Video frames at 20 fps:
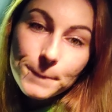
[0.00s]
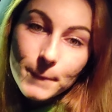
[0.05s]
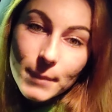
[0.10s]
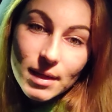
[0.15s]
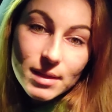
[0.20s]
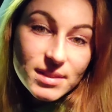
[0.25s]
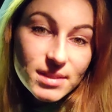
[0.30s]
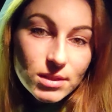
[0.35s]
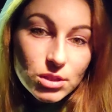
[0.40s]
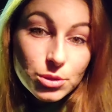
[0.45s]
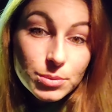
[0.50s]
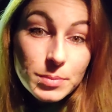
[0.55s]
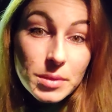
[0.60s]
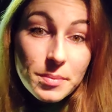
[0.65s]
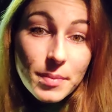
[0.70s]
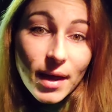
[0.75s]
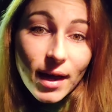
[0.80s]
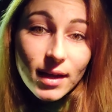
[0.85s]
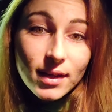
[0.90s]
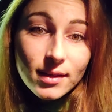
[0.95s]
message me
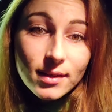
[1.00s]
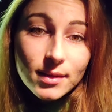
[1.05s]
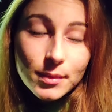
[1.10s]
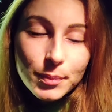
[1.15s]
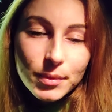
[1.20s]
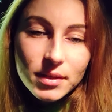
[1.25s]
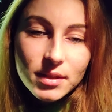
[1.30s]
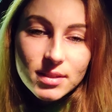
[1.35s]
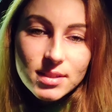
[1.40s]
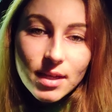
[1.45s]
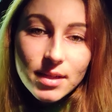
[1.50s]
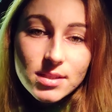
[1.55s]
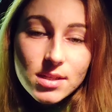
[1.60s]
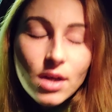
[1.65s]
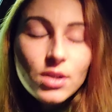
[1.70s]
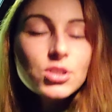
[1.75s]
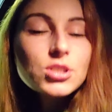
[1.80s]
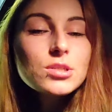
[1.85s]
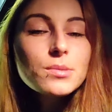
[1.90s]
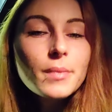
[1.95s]
back because I
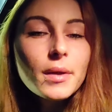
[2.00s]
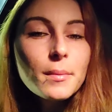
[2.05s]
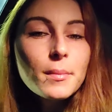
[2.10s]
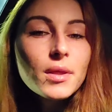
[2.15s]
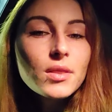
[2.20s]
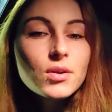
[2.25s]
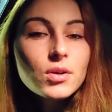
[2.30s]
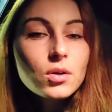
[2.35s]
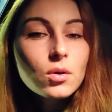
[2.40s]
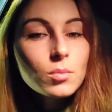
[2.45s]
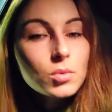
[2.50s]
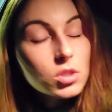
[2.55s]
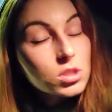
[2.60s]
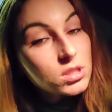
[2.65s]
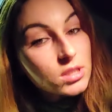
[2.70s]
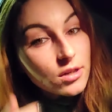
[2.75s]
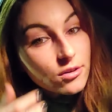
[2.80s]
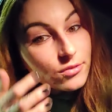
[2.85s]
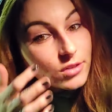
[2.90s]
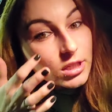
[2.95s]
talk to my mother
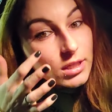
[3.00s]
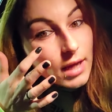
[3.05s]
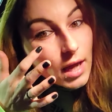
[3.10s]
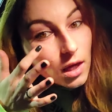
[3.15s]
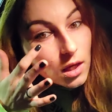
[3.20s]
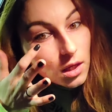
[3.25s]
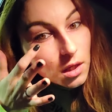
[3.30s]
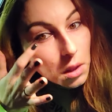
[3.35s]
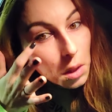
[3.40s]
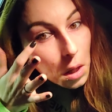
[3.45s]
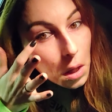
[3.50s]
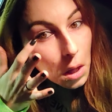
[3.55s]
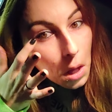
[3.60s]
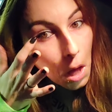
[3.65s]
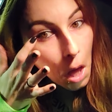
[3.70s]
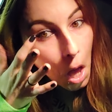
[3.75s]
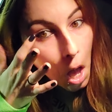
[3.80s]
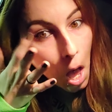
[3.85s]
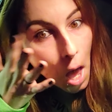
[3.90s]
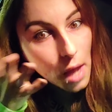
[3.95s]
almost every day.
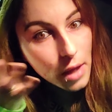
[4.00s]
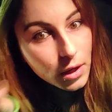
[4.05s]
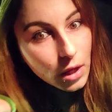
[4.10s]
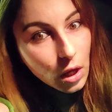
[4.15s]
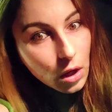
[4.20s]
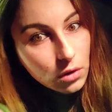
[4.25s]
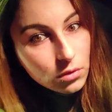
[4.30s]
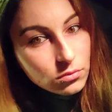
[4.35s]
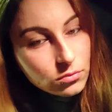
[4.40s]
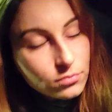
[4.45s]
I know.